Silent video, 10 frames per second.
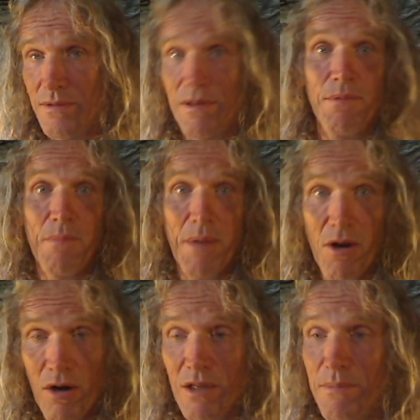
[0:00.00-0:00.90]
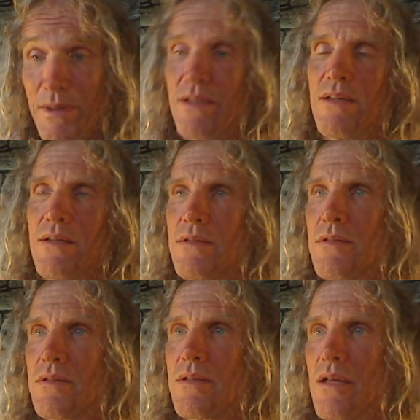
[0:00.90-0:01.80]
Yeah, well, my argument is
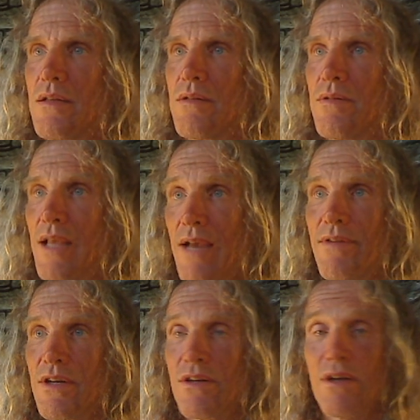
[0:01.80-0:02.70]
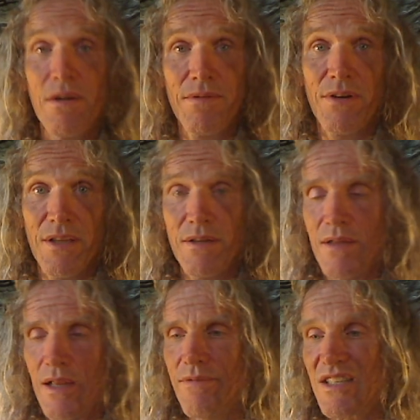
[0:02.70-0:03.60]
that they haven't uncovered it,
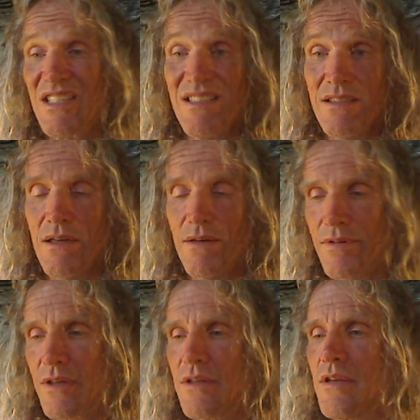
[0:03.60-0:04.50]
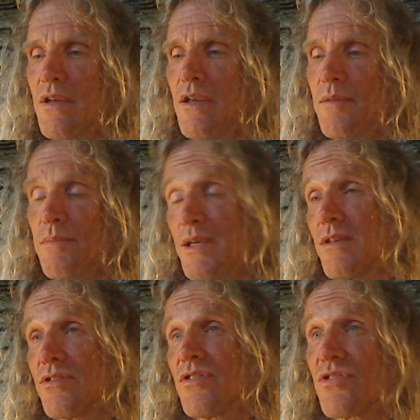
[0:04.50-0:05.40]
they haven't discovered it,
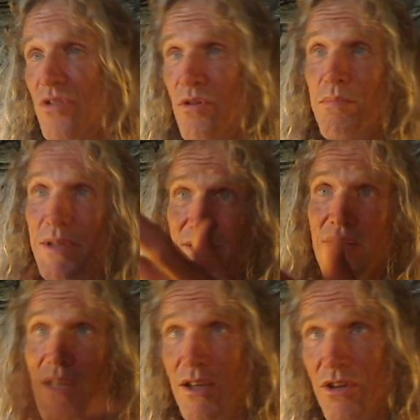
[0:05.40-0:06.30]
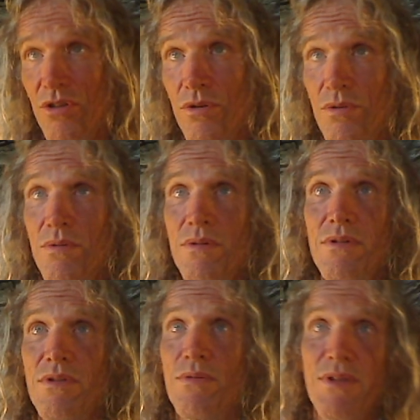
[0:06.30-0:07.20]
because they're so busy, like you, doing